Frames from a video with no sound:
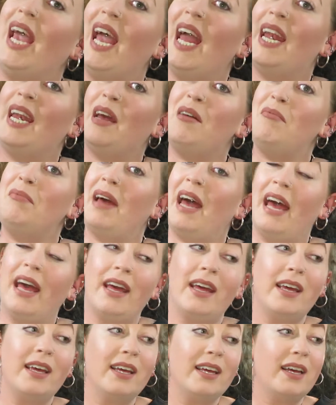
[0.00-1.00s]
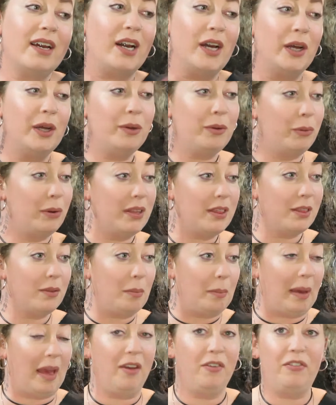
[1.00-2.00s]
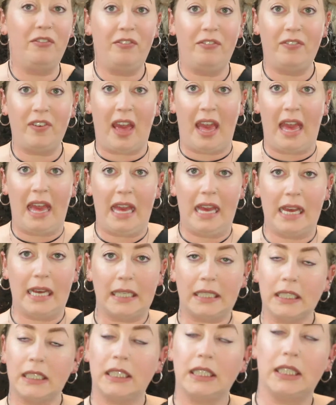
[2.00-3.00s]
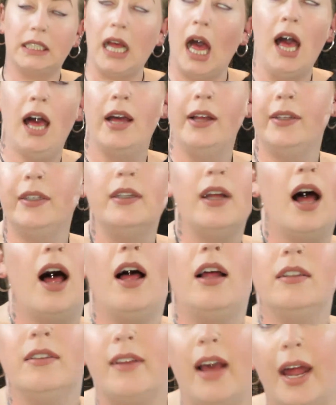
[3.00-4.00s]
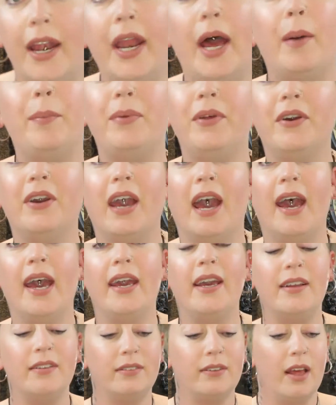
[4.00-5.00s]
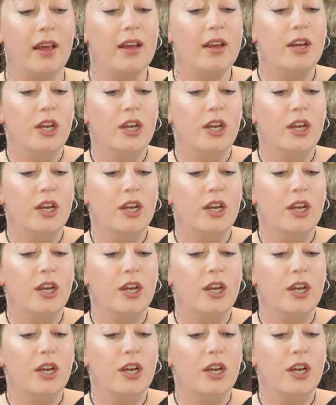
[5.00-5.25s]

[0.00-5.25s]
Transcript: And I'm back with my face all done up, you guys.